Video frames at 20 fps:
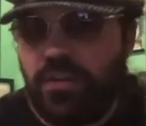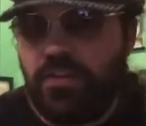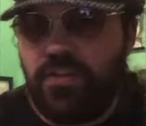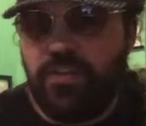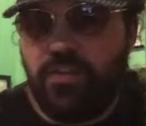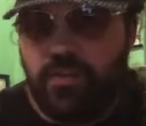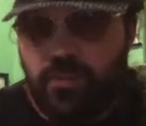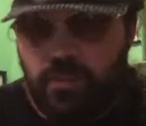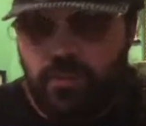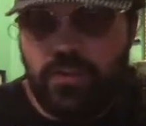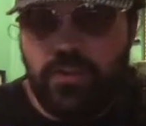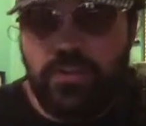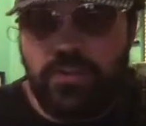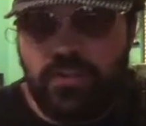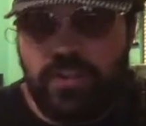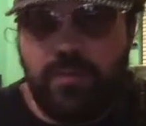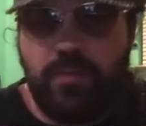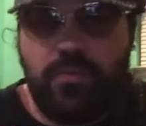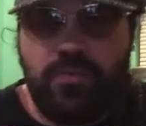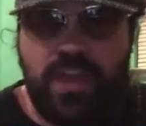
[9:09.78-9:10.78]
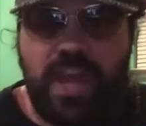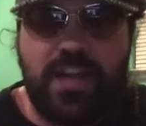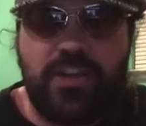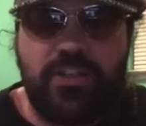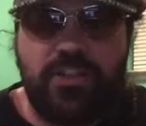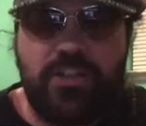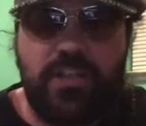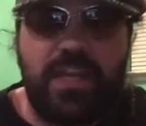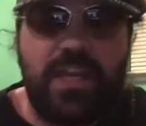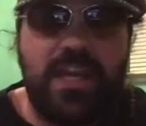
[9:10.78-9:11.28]
this demon was
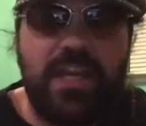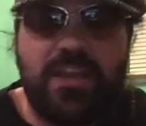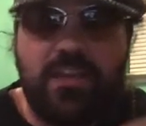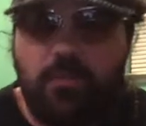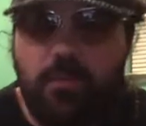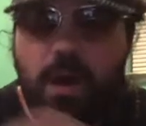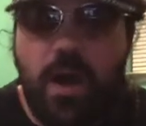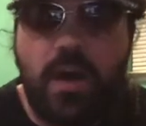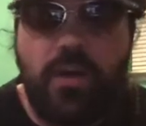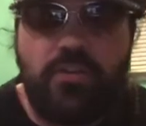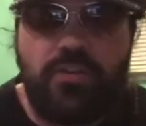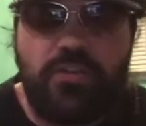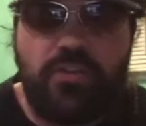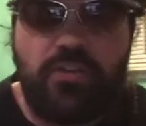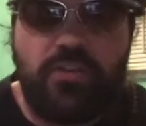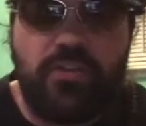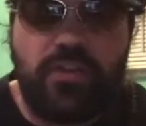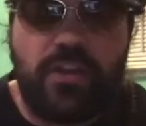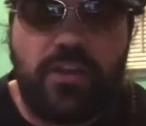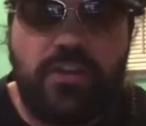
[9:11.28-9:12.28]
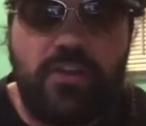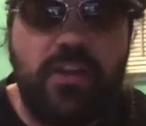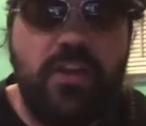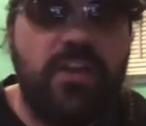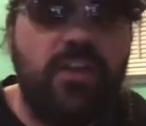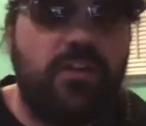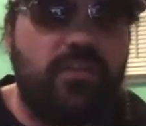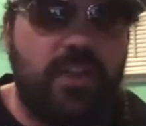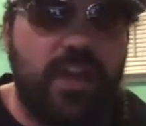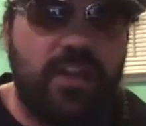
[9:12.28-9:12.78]
actually in the manga series
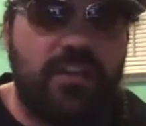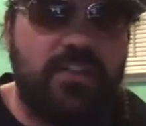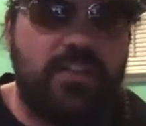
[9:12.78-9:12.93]
that